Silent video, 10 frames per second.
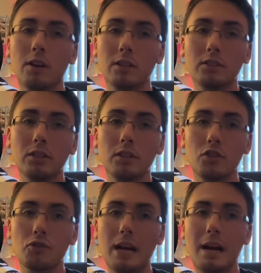into the
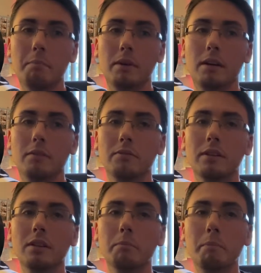trap of
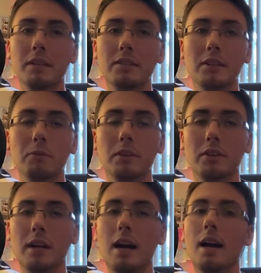mixing with your
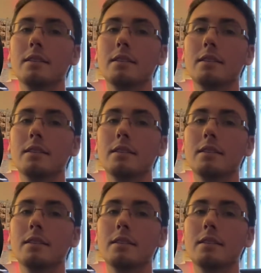eyes.